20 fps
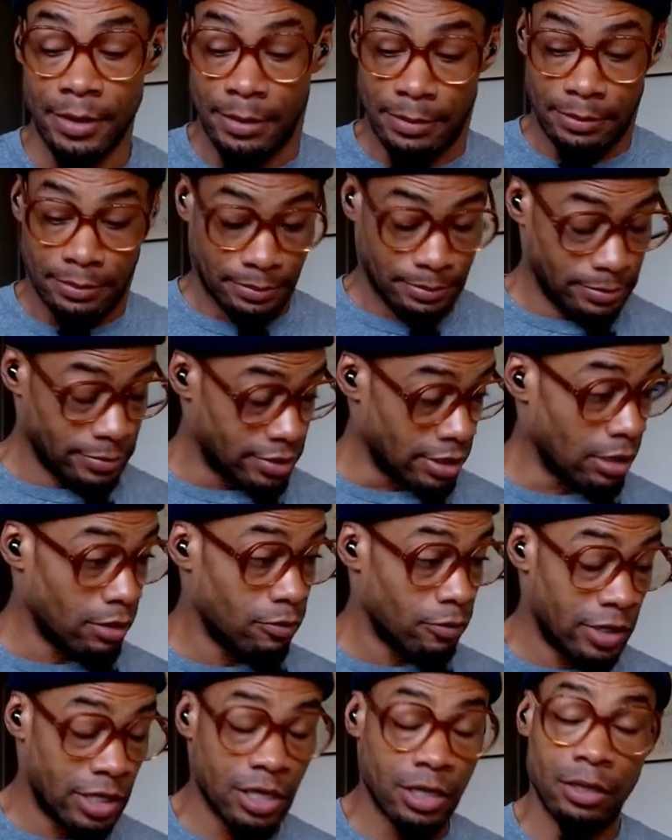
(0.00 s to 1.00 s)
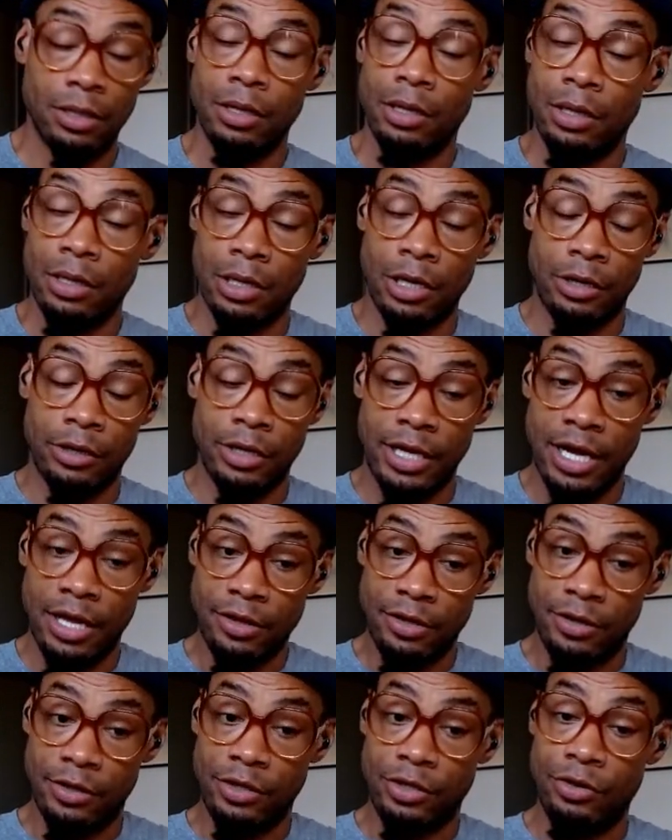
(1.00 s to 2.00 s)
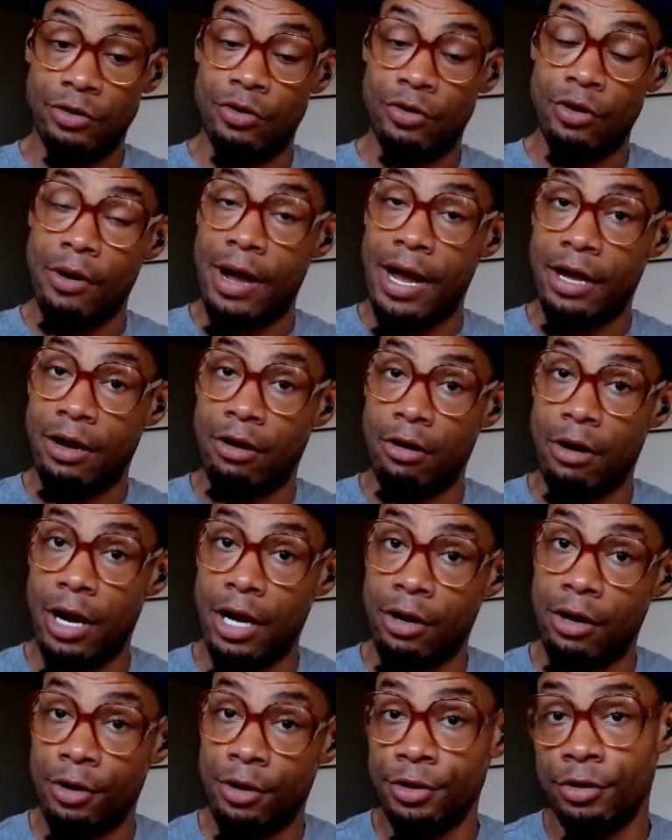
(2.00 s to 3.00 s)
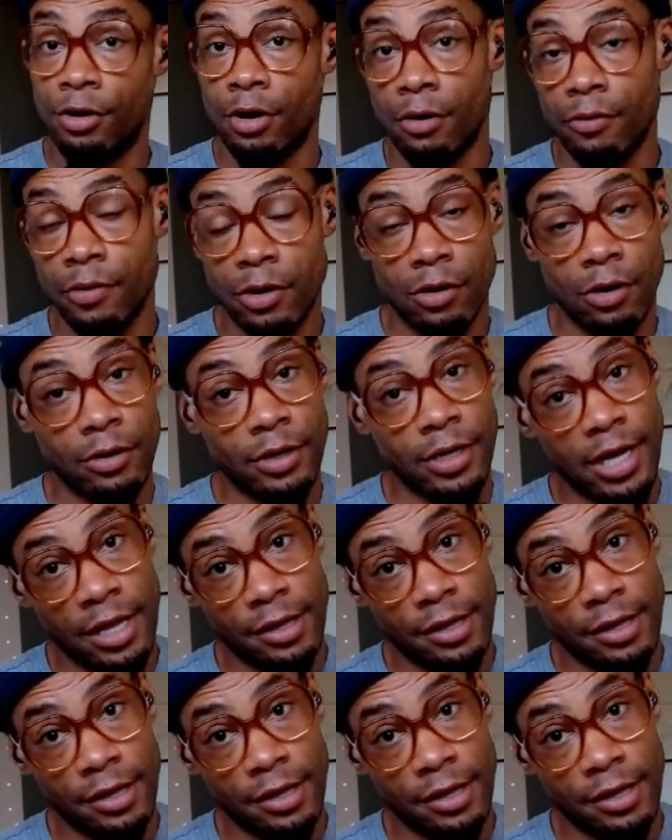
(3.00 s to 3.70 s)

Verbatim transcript: So we can learn together. You grow, I grow, I grow, you grow, we grow together.